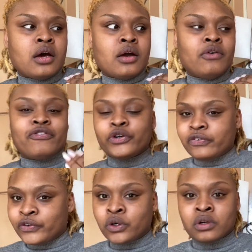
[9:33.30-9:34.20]

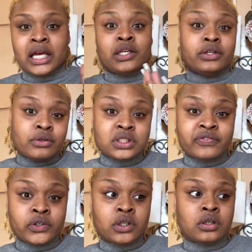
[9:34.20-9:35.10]
fruitful and
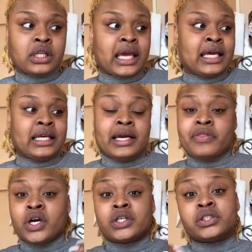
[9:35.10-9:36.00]
useful in
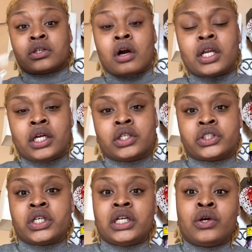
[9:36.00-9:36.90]
either starting your
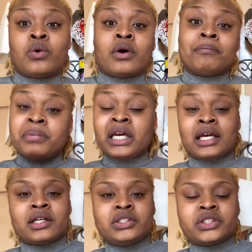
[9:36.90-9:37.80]
journey or
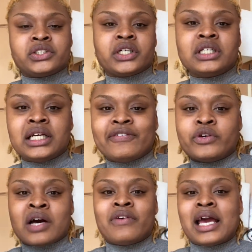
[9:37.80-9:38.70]
being in your journey. If
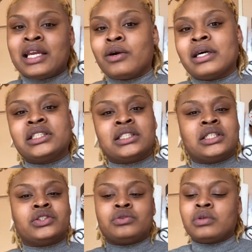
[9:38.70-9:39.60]
you have any
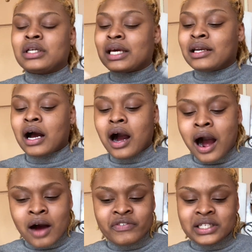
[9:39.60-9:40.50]
questions, you can
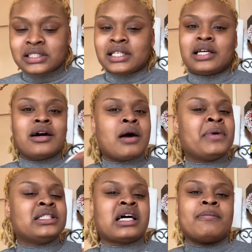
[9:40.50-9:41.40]
obviously
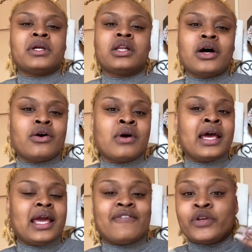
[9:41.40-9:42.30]
comment down below.
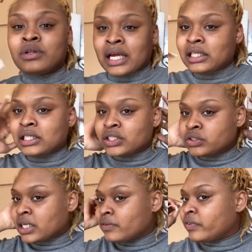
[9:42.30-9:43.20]
If you like these
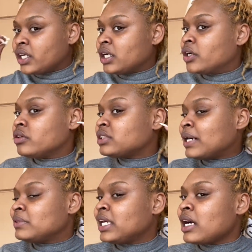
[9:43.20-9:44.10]
dread videos, I
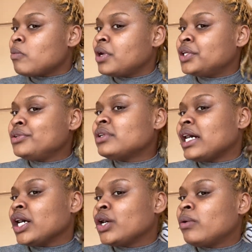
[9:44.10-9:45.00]
think I want to do
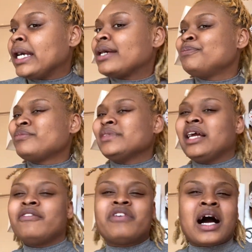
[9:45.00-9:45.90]
like a quick
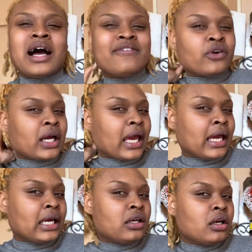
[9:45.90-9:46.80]
5 or
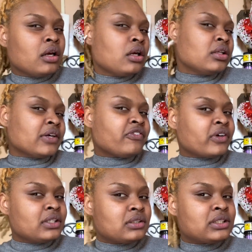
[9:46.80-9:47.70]
8
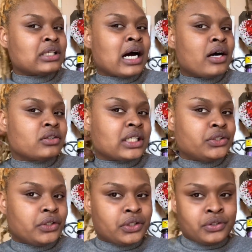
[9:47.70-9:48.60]
different styles that
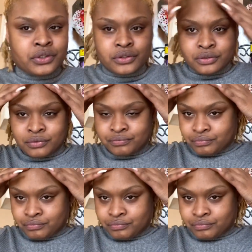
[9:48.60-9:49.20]
you can do